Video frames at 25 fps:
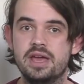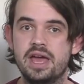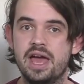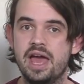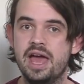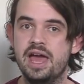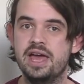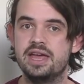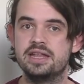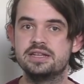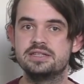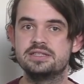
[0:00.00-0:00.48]

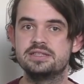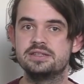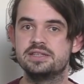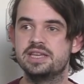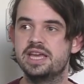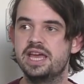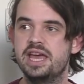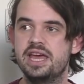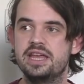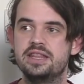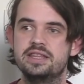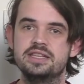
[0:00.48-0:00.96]
And
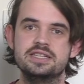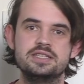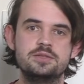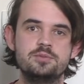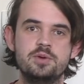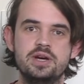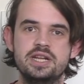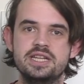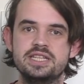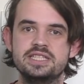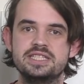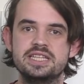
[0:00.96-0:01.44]
yeah, this
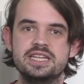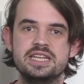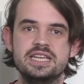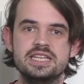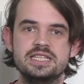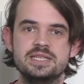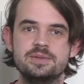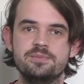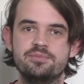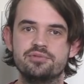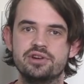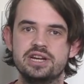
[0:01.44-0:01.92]
one is an
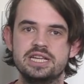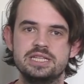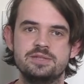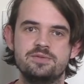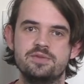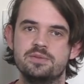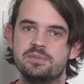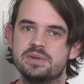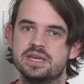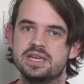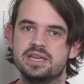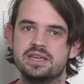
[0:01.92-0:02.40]
easy breeze
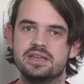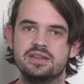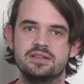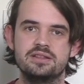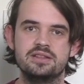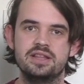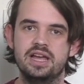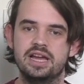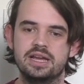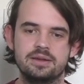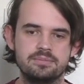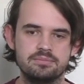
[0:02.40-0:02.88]
for me.
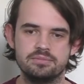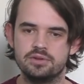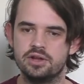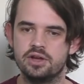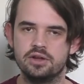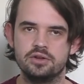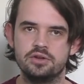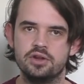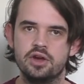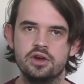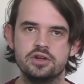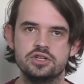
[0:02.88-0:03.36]
Like,
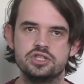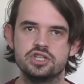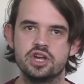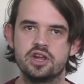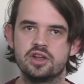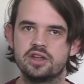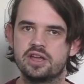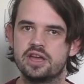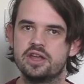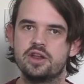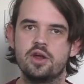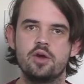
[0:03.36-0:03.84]
no
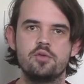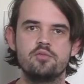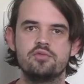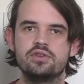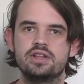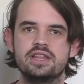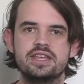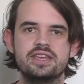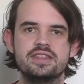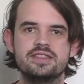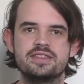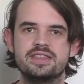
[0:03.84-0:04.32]
joke, I don't
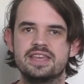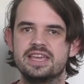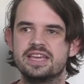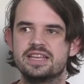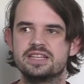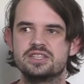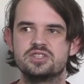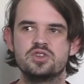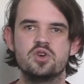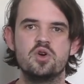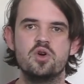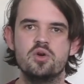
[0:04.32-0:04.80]
really
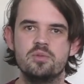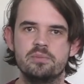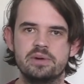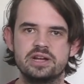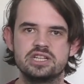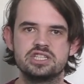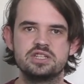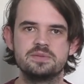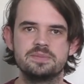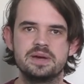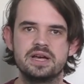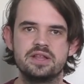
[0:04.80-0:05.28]
think too
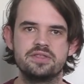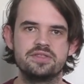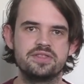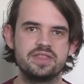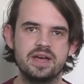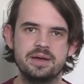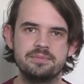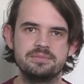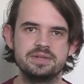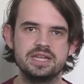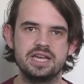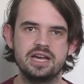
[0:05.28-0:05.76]
much about
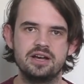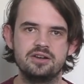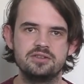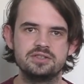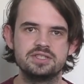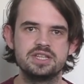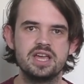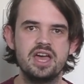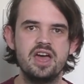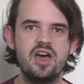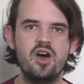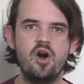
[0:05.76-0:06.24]

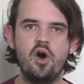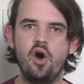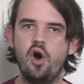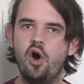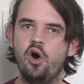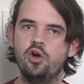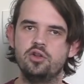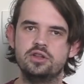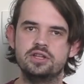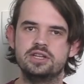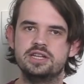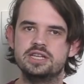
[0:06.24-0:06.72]
thumbnails.
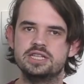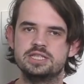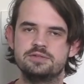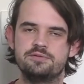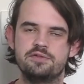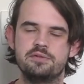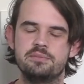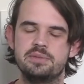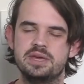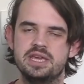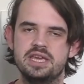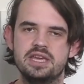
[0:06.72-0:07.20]
All it is
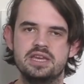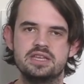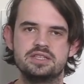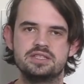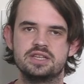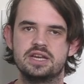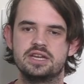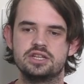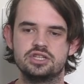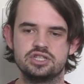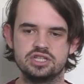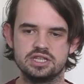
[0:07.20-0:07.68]
for me is
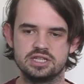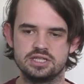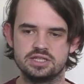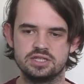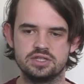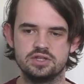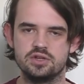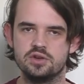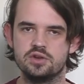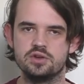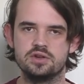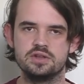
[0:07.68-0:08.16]
I
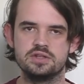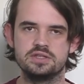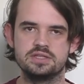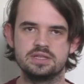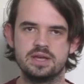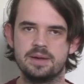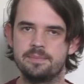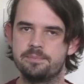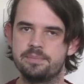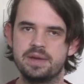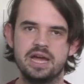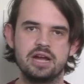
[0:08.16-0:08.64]
just use
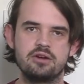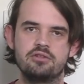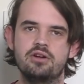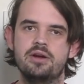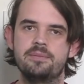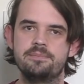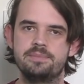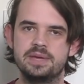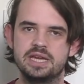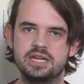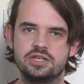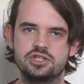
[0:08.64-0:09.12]
a
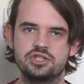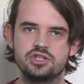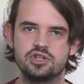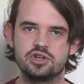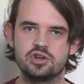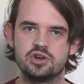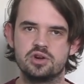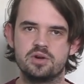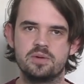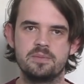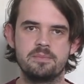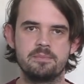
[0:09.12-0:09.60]
background
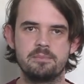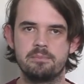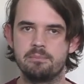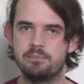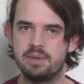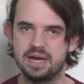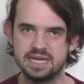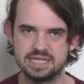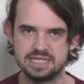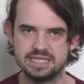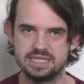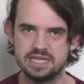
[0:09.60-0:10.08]
picture,
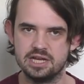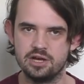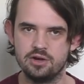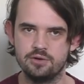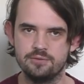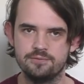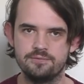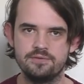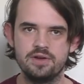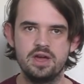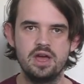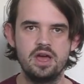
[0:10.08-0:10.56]

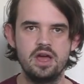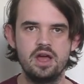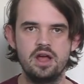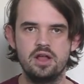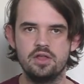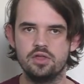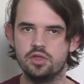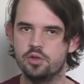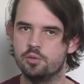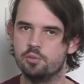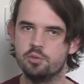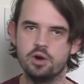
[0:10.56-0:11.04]
myself,
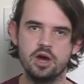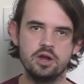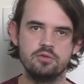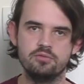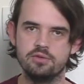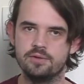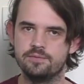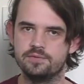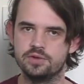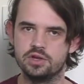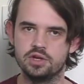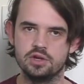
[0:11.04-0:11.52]
the word
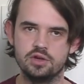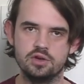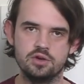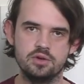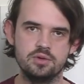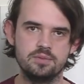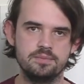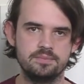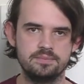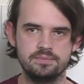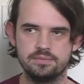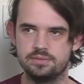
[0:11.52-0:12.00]

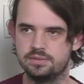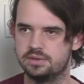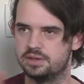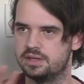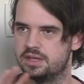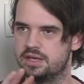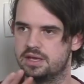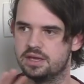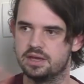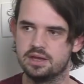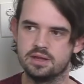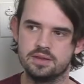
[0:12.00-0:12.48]
review,
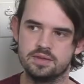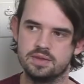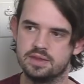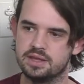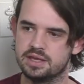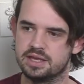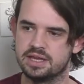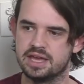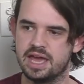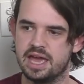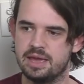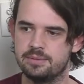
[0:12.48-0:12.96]

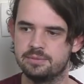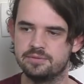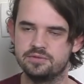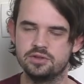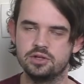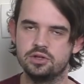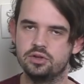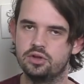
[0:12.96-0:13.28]
the game of the